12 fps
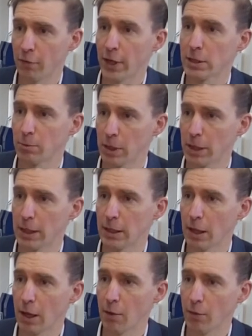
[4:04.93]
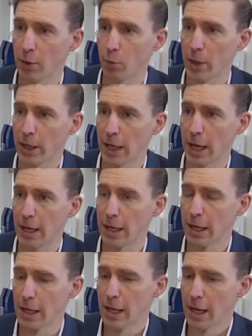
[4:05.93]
flexibility that we can